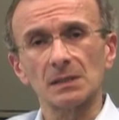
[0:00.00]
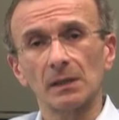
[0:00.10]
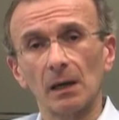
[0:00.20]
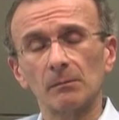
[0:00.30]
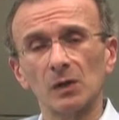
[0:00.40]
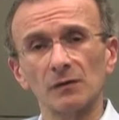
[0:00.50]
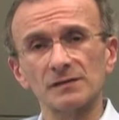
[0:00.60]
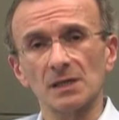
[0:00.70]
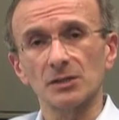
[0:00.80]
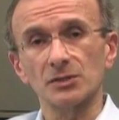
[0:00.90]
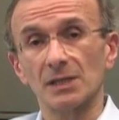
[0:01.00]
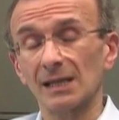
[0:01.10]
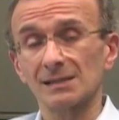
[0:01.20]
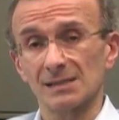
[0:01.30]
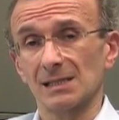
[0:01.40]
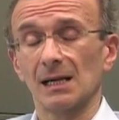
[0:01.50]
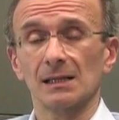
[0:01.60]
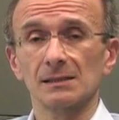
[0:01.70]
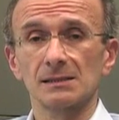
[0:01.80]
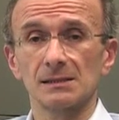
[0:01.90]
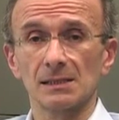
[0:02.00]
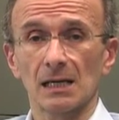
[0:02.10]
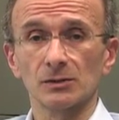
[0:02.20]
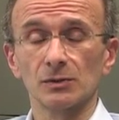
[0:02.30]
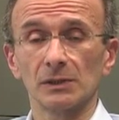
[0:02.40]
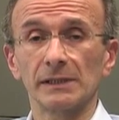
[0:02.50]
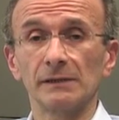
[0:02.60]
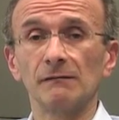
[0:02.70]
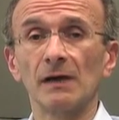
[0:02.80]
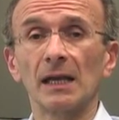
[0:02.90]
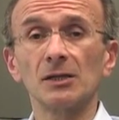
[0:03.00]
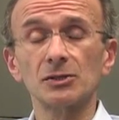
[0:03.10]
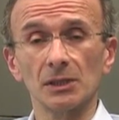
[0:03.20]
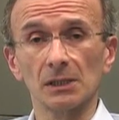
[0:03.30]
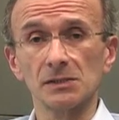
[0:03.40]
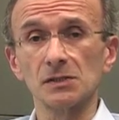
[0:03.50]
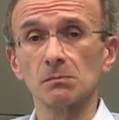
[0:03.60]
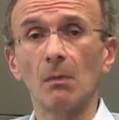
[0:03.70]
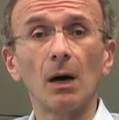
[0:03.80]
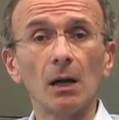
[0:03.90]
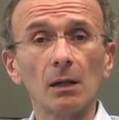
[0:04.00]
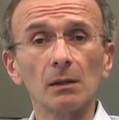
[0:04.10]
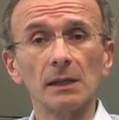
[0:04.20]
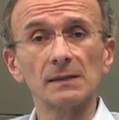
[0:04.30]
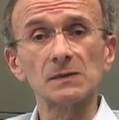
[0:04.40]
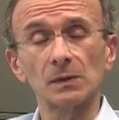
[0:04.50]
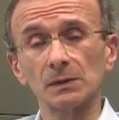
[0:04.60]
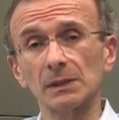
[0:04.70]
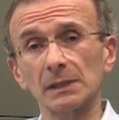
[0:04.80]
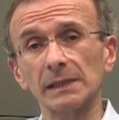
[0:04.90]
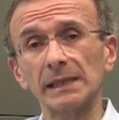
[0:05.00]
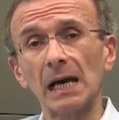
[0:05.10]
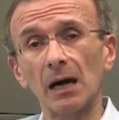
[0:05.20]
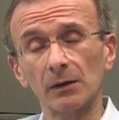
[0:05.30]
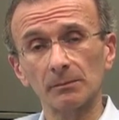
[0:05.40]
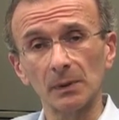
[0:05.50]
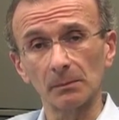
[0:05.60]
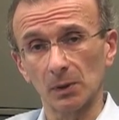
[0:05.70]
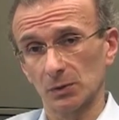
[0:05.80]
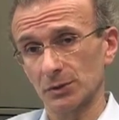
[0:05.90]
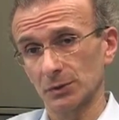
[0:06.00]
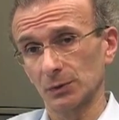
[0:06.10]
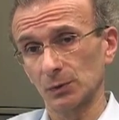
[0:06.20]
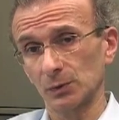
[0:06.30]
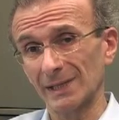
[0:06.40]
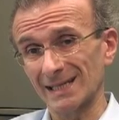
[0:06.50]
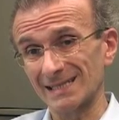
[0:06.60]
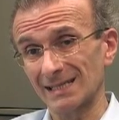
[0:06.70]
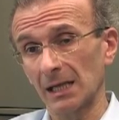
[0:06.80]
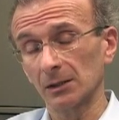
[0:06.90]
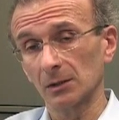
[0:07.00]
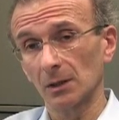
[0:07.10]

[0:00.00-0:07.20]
the number of such dead cells is actually vanishingly small and certainly out of proportion to the extent